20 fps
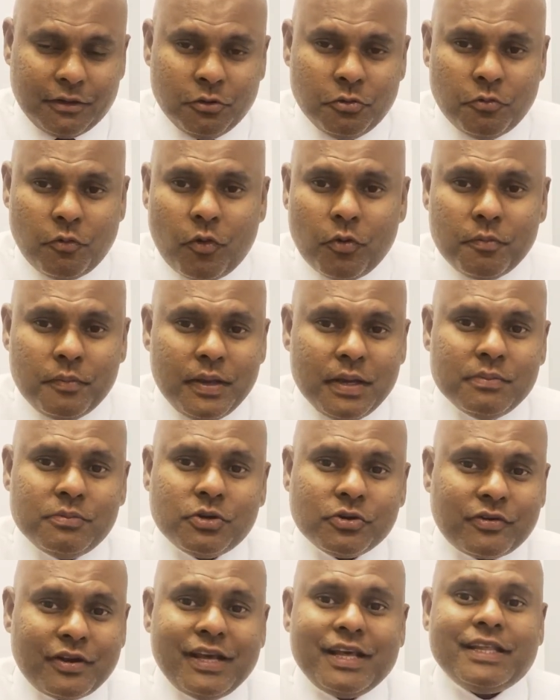You won't be able
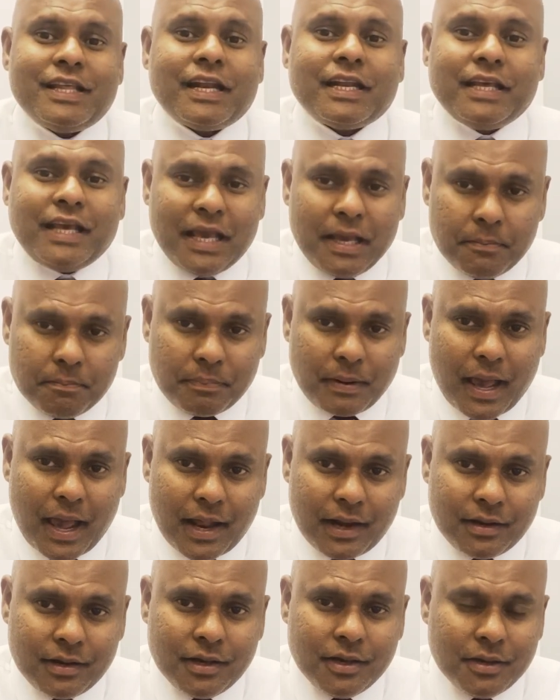to create that game plan
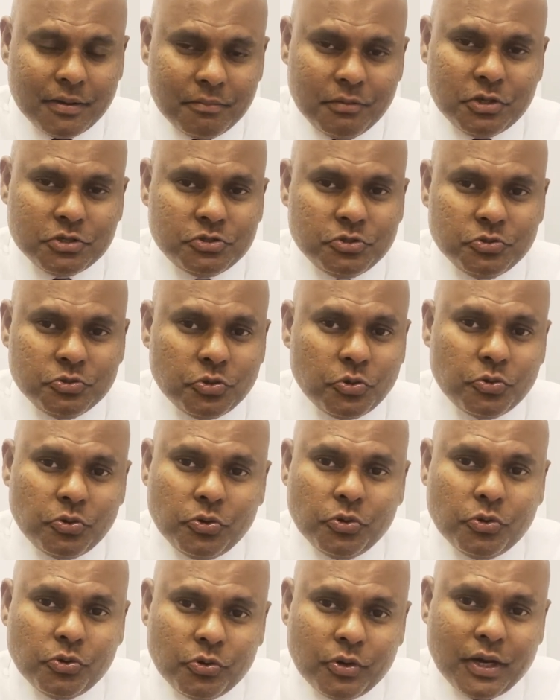because you don't
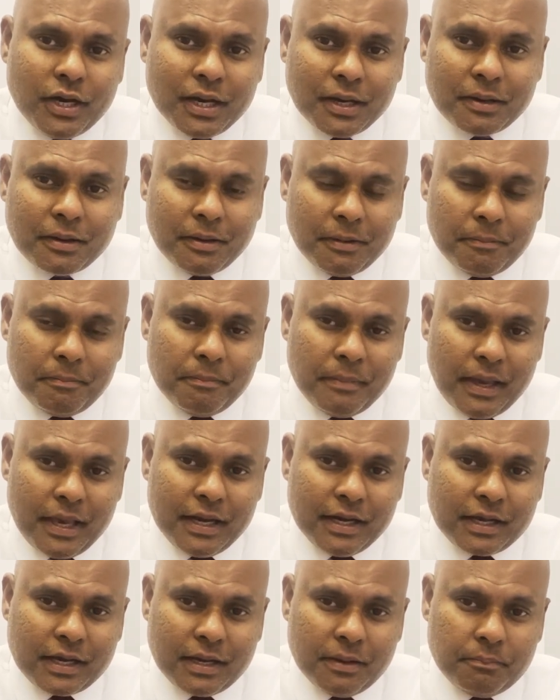know a
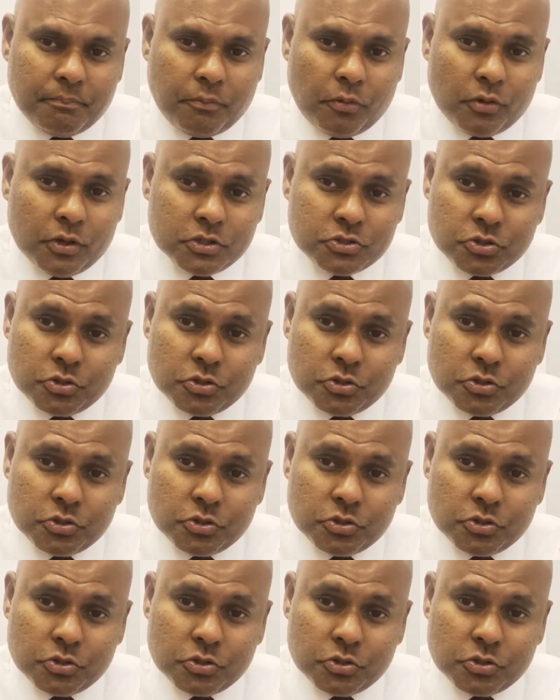main component.